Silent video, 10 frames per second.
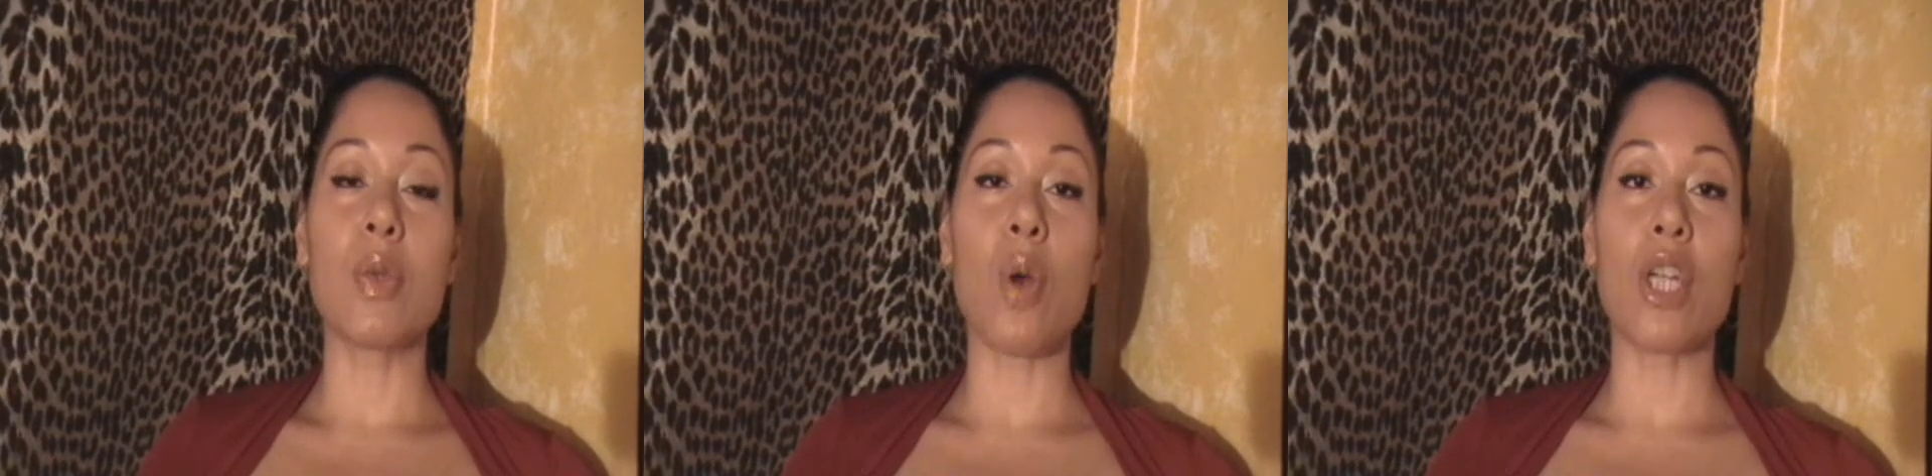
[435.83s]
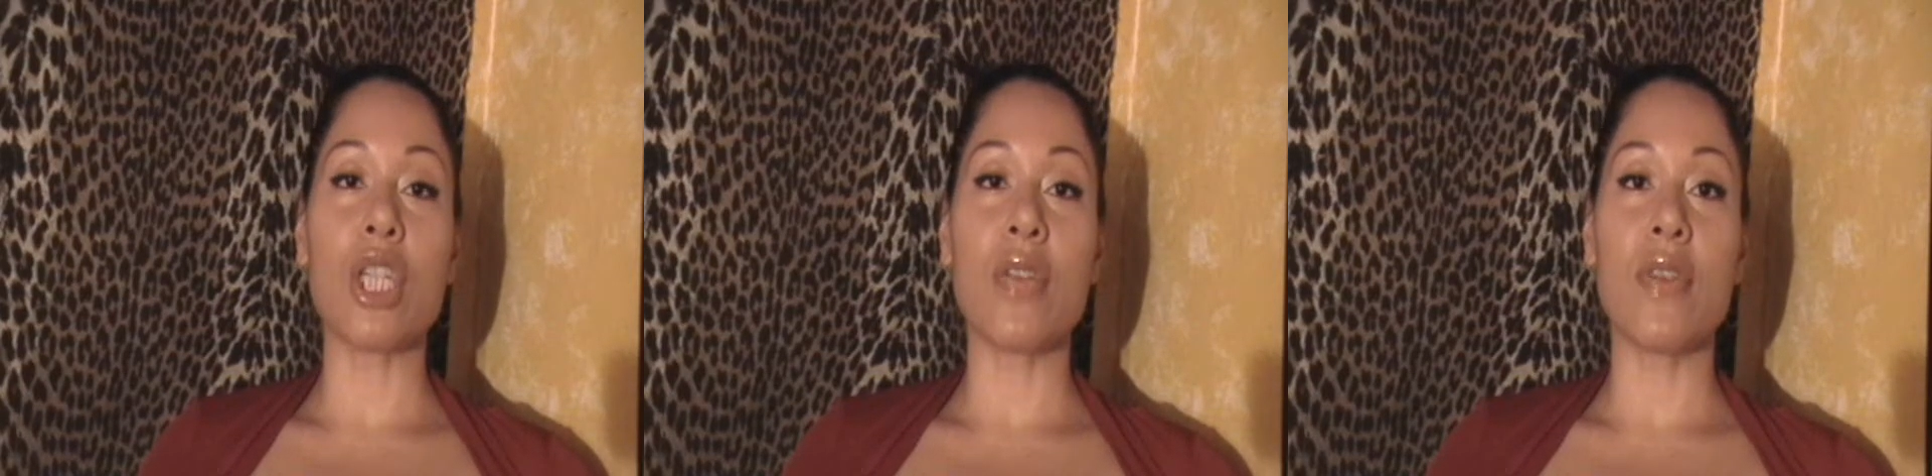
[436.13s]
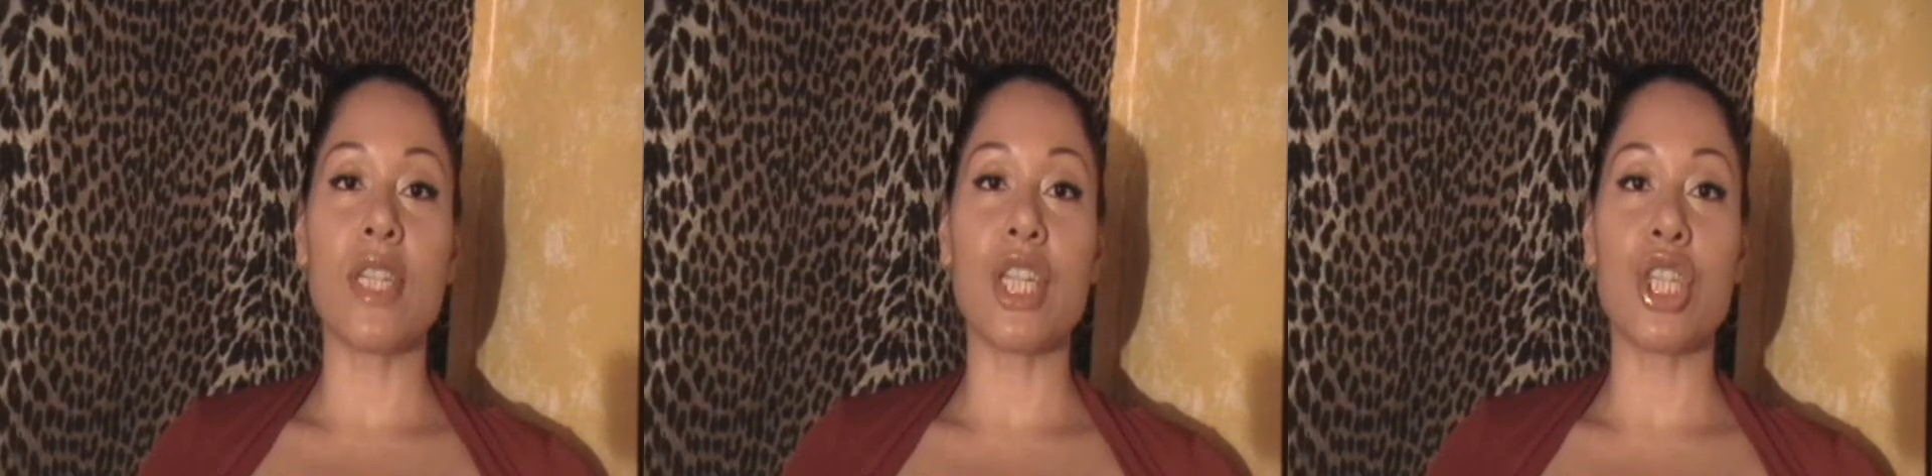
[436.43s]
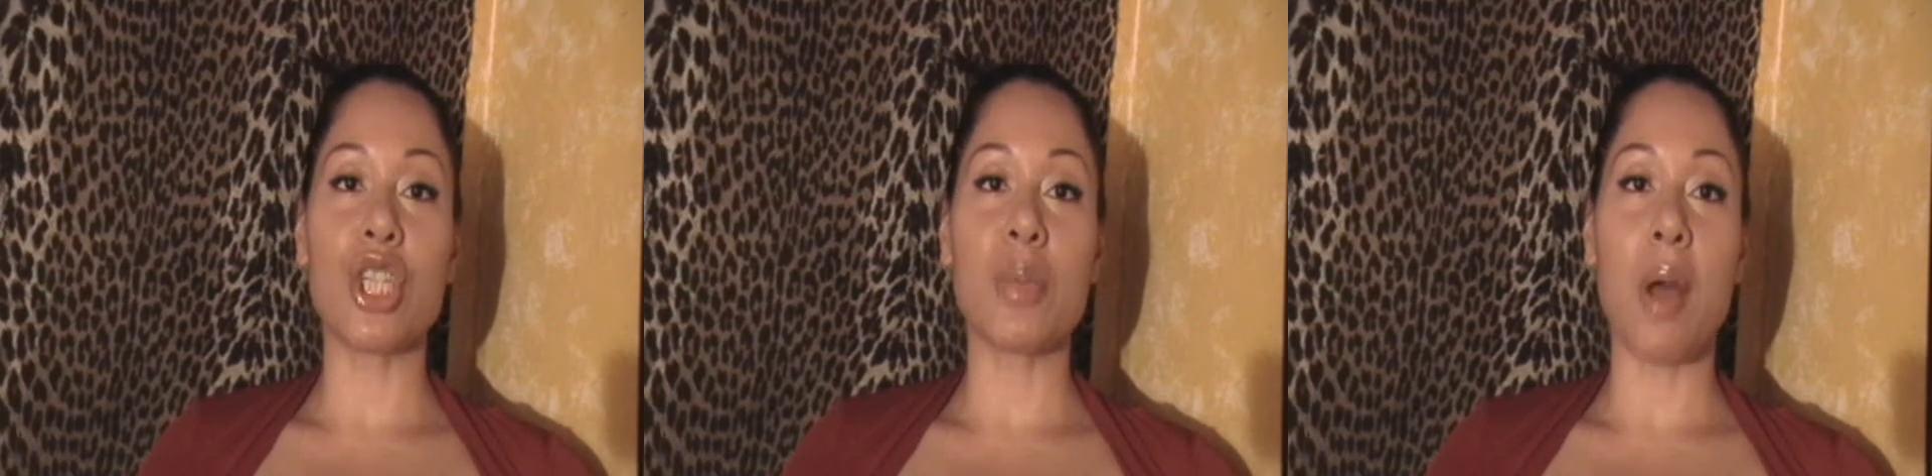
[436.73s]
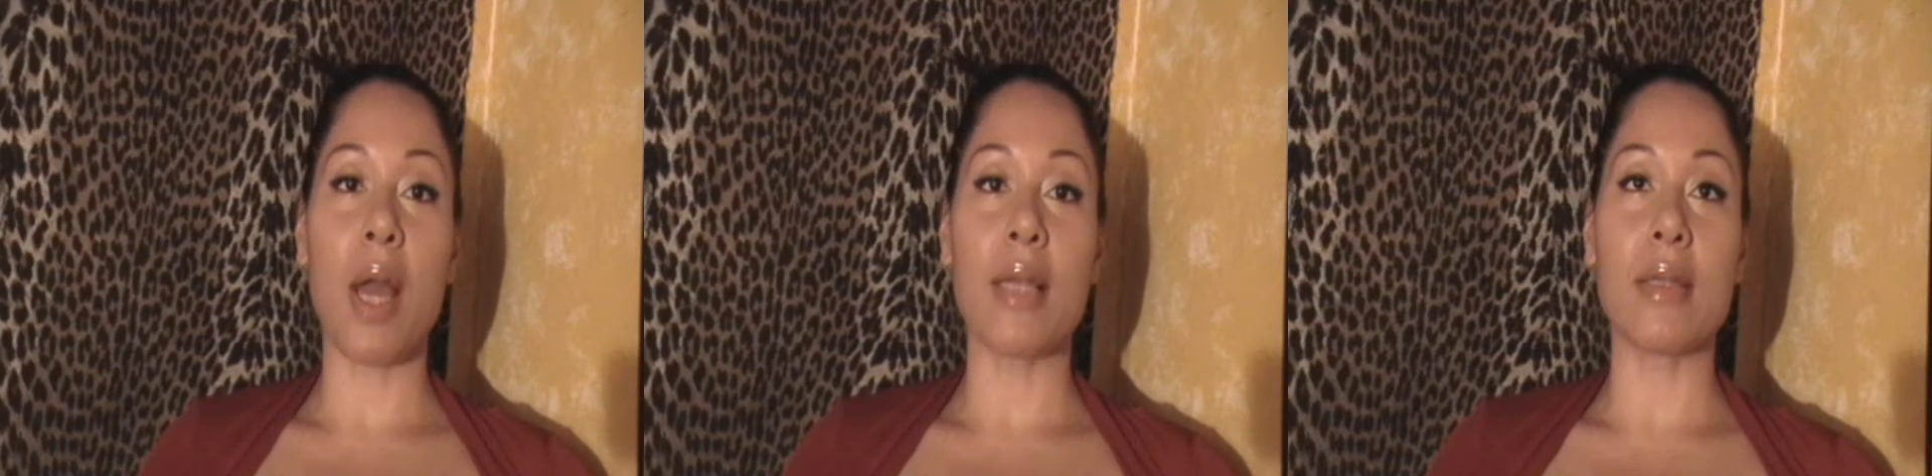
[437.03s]
watching Fictitious
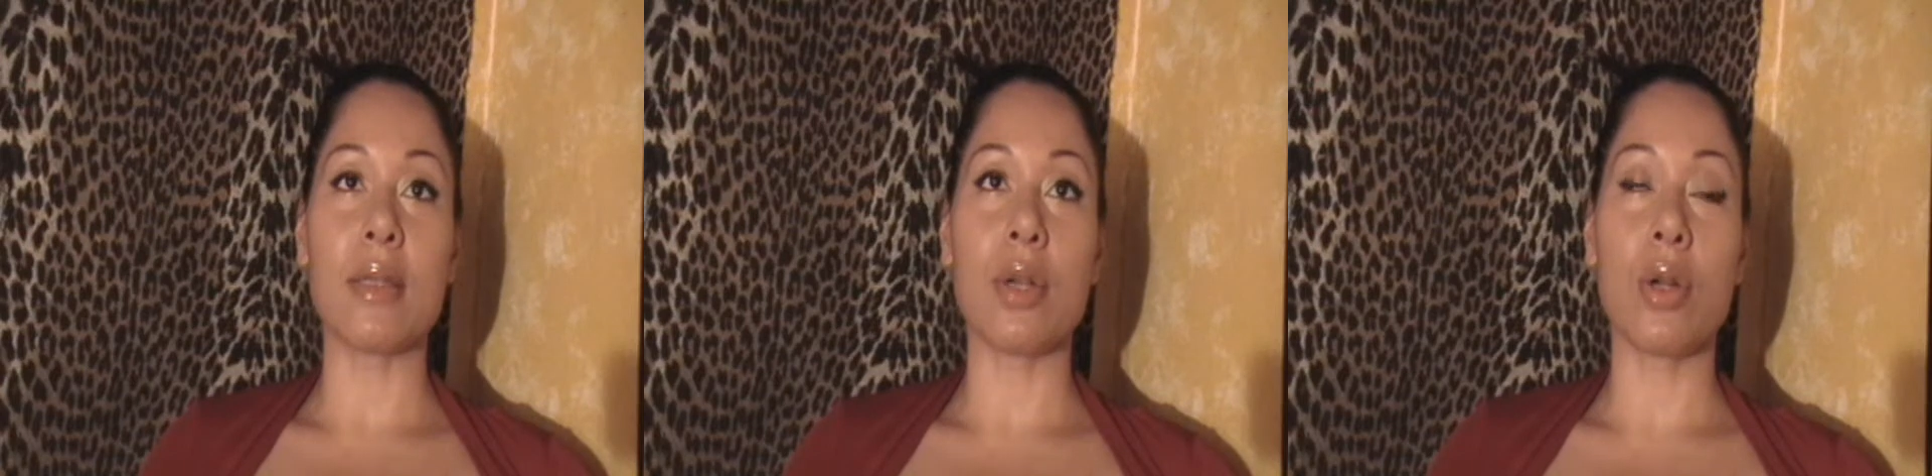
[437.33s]
Minds,